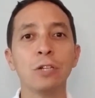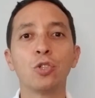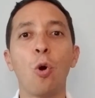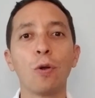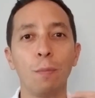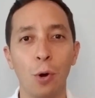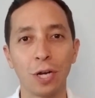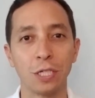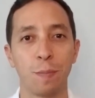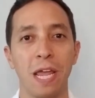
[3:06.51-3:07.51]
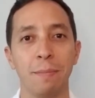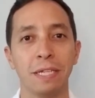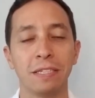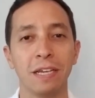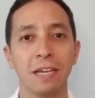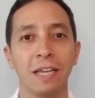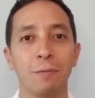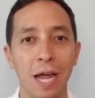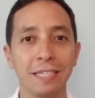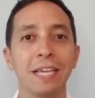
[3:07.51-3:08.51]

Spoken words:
total mortgage payment, right?